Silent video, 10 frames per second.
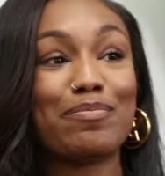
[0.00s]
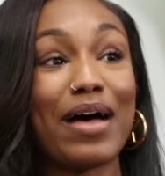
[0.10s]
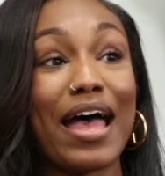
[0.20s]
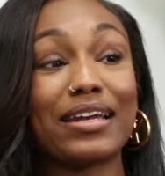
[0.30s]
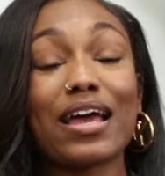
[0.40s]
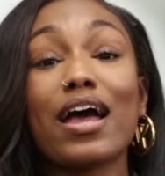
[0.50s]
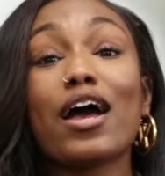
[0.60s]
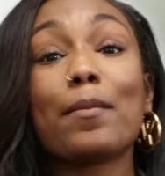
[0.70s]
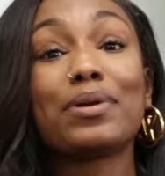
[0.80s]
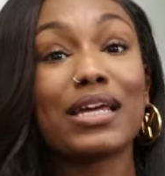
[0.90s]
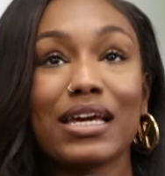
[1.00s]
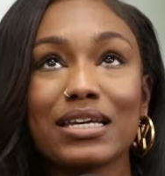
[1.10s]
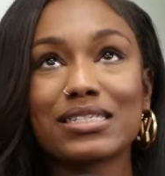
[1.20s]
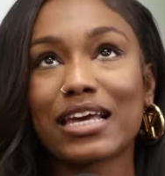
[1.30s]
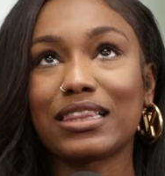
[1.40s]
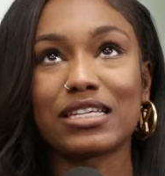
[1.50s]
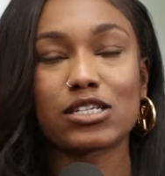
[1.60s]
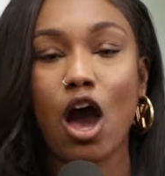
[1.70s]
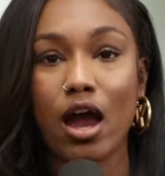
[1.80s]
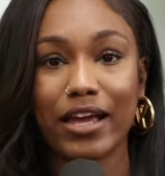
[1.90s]
But please get
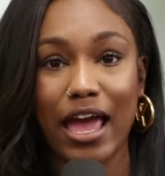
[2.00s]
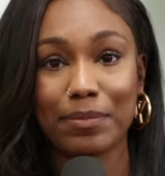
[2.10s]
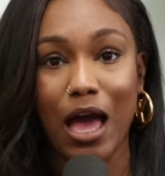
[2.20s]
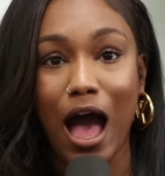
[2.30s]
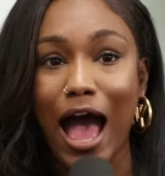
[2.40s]
this card game, y'all.